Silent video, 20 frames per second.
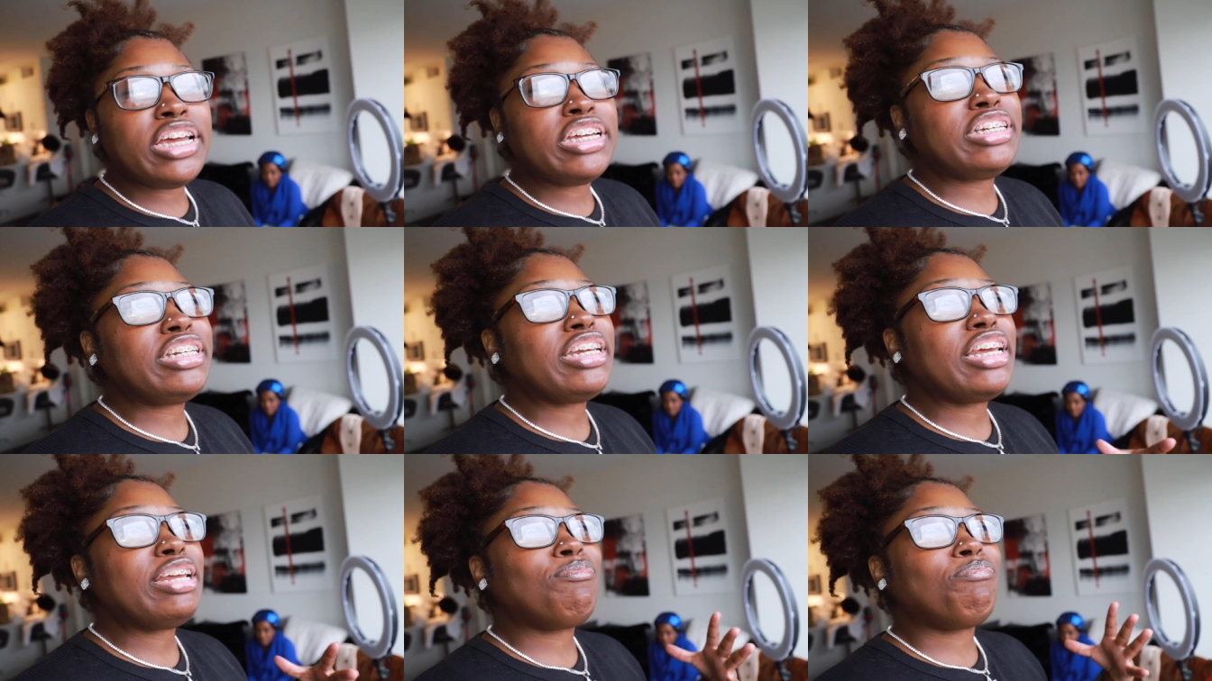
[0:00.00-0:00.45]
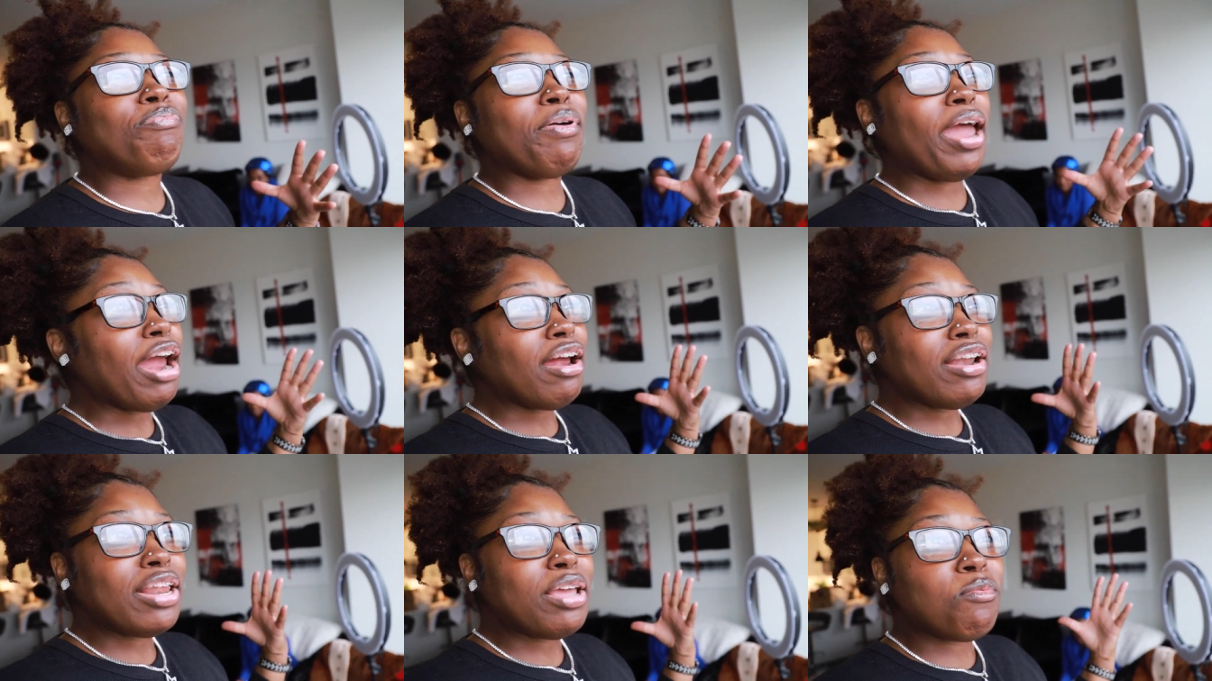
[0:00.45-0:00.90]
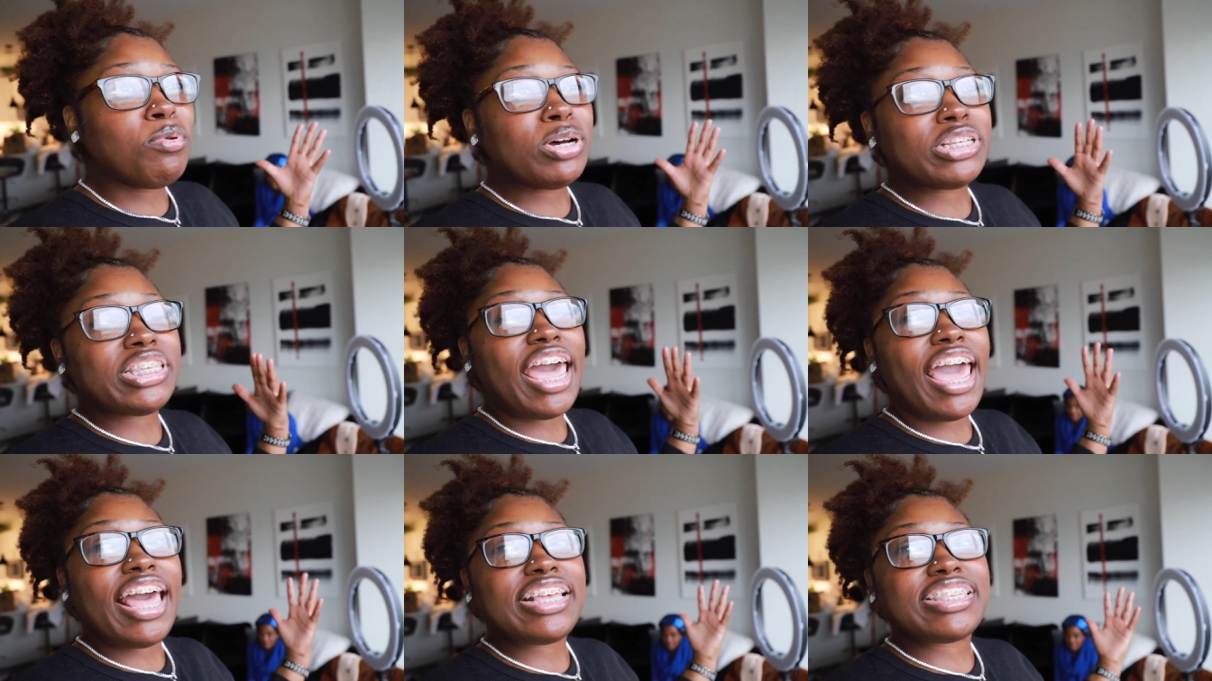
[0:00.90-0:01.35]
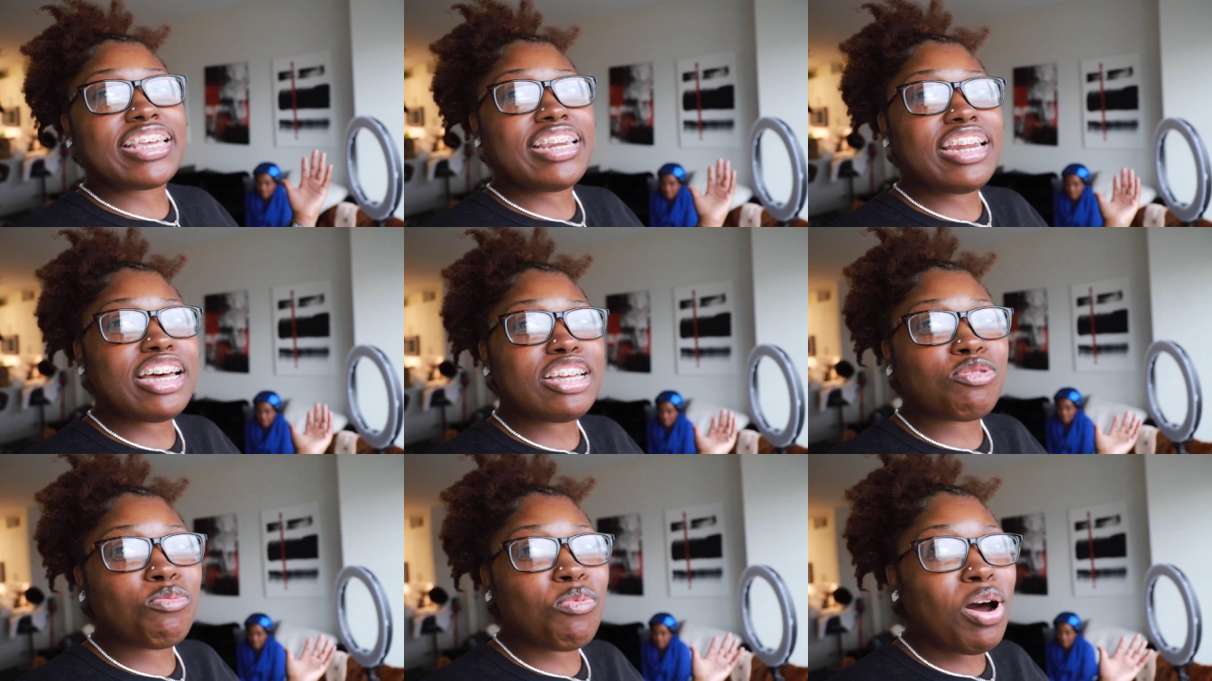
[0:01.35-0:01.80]
She barely was
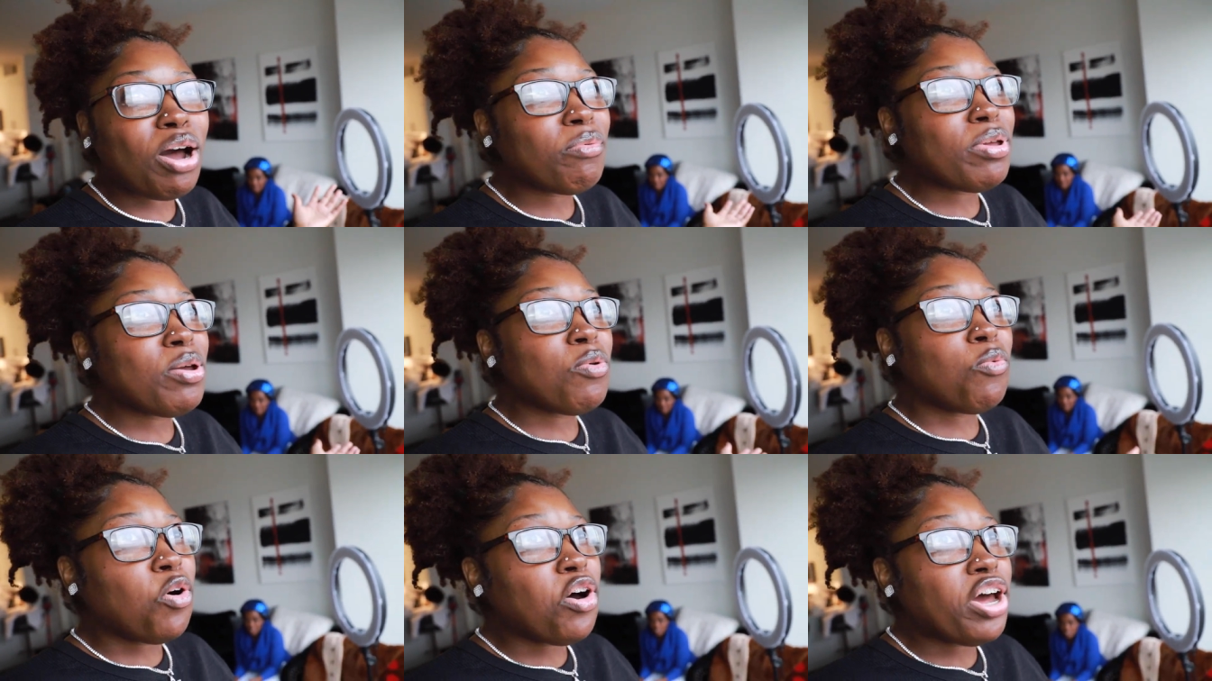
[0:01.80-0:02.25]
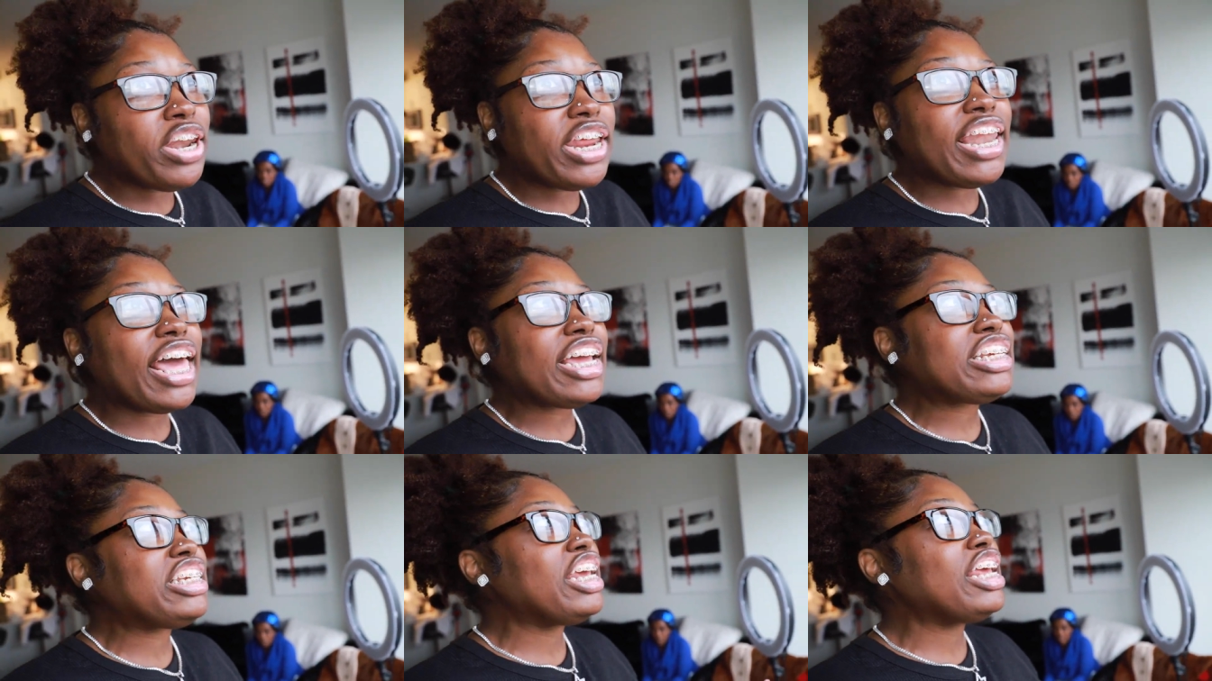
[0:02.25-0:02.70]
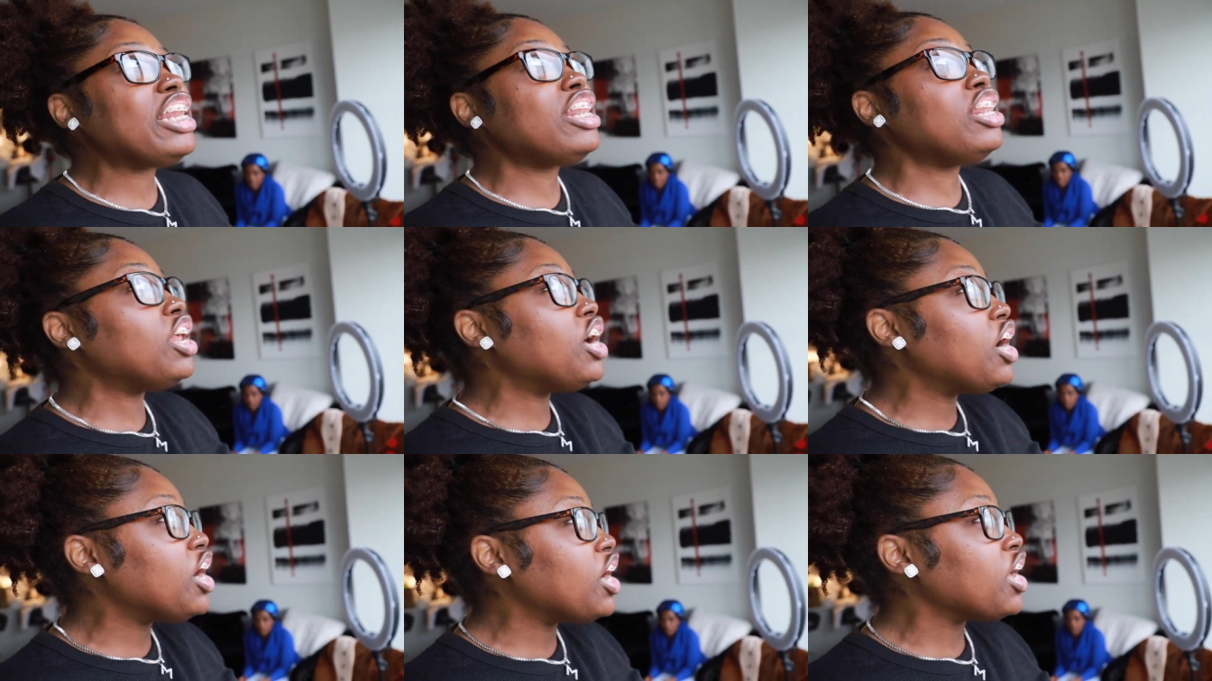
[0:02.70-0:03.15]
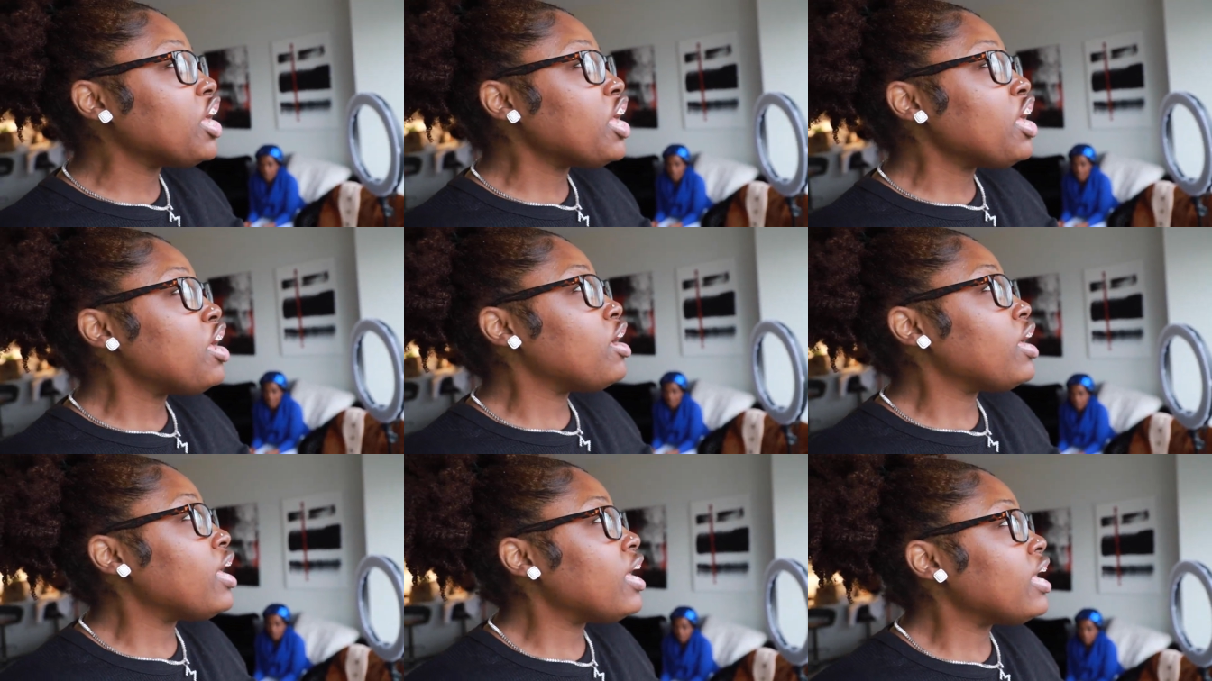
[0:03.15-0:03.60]
asking us what we wanted. Like, she
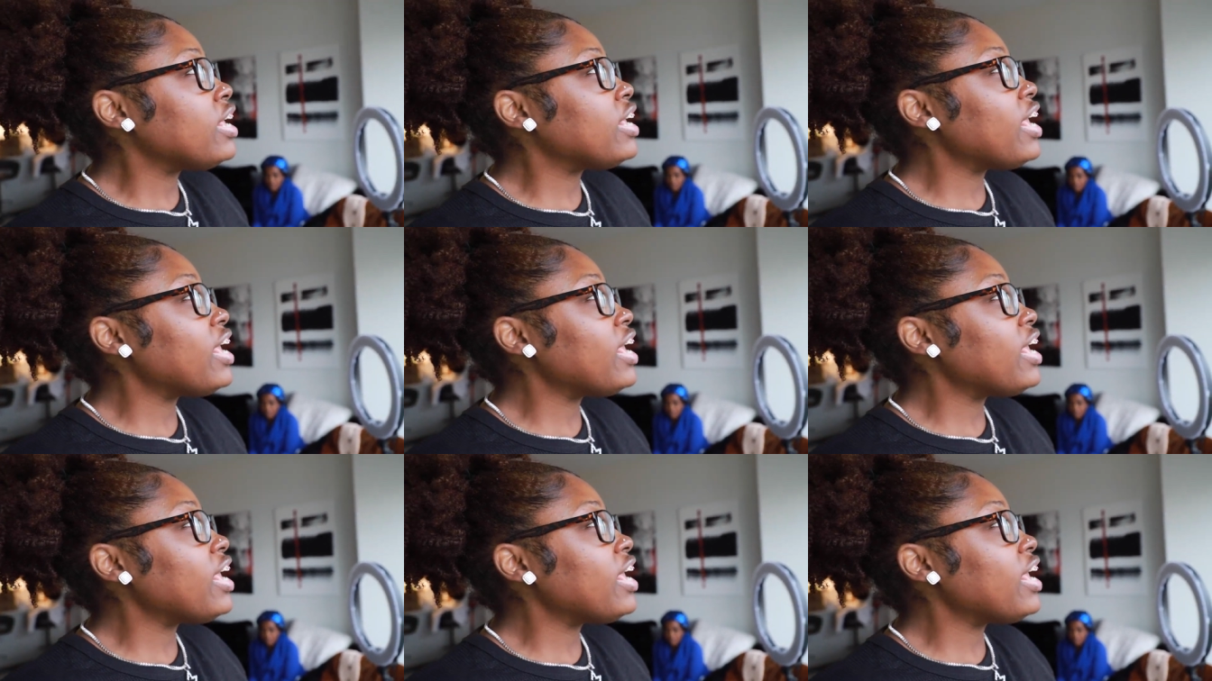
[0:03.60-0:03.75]
looked out.